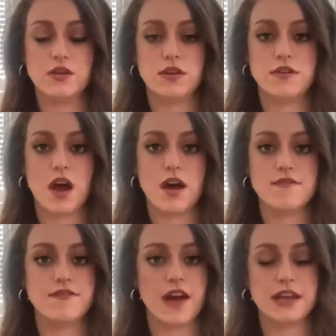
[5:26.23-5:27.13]
You can um,
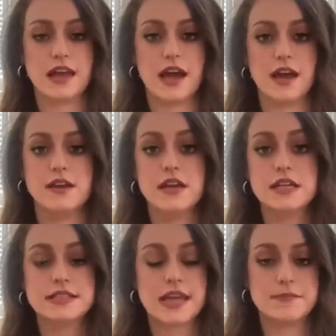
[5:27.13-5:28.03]
find that
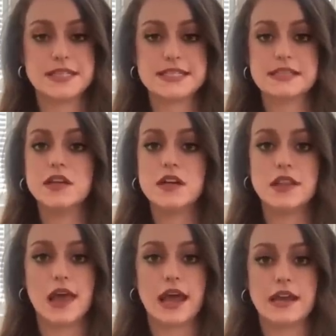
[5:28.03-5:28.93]
segment still
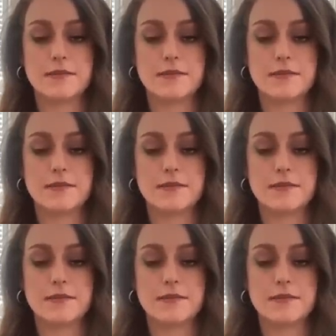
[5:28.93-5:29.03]
online.